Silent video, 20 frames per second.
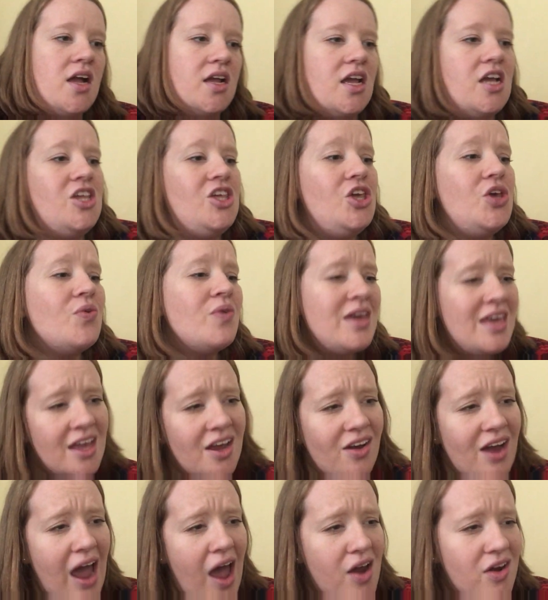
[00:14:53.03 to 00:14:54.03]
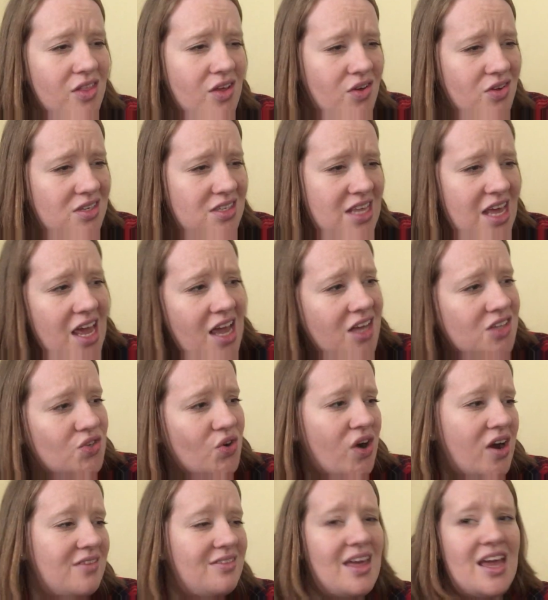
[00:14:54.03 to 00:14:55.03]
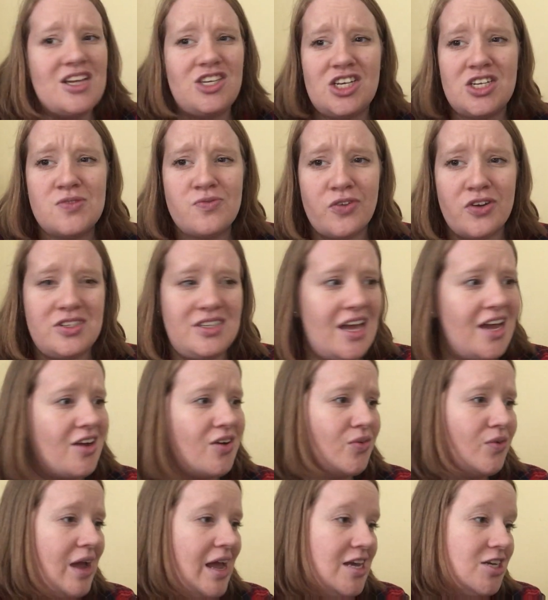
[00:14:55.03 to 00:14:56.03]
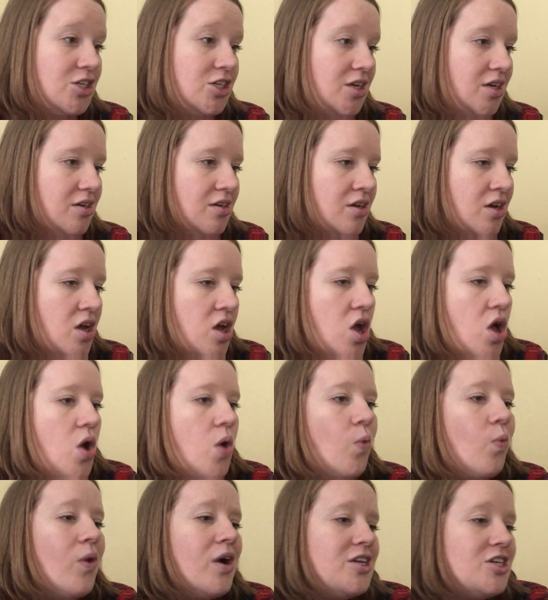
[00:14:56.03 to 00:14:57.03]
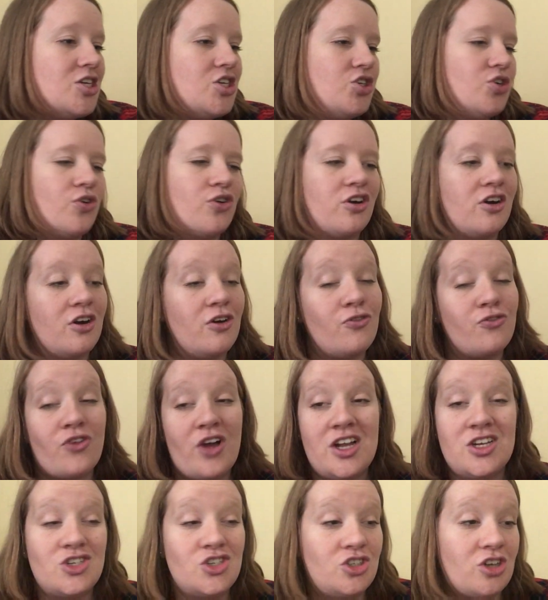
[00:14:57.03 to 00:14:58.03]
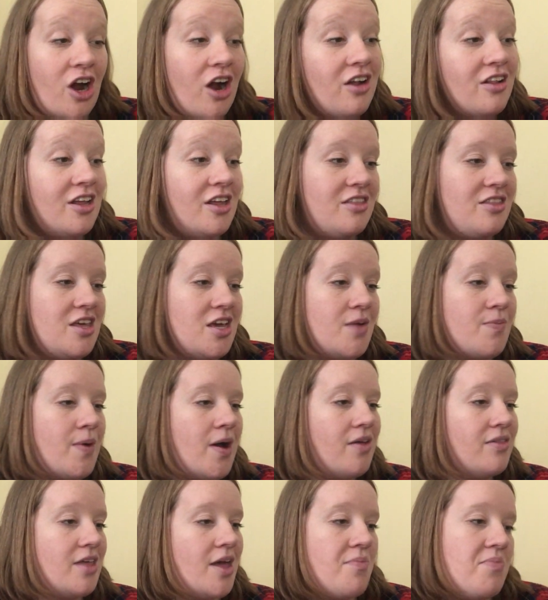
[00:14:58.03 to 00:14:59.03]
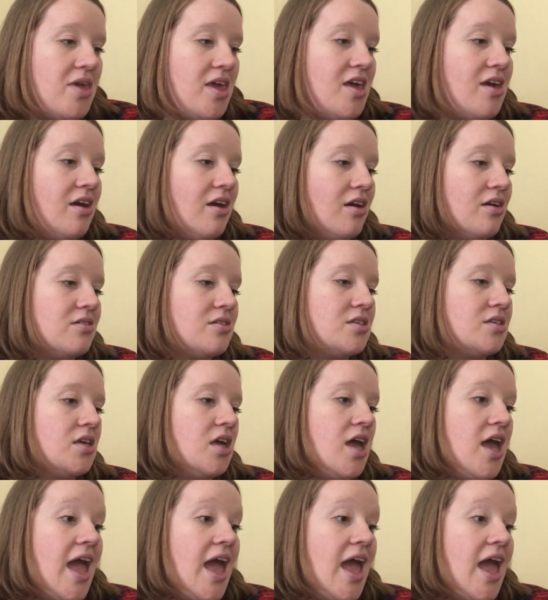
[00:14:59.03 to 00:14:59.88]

Can you hear out of those things, or are they just for decoration? What does your girlfriend Charlotte think about them ears?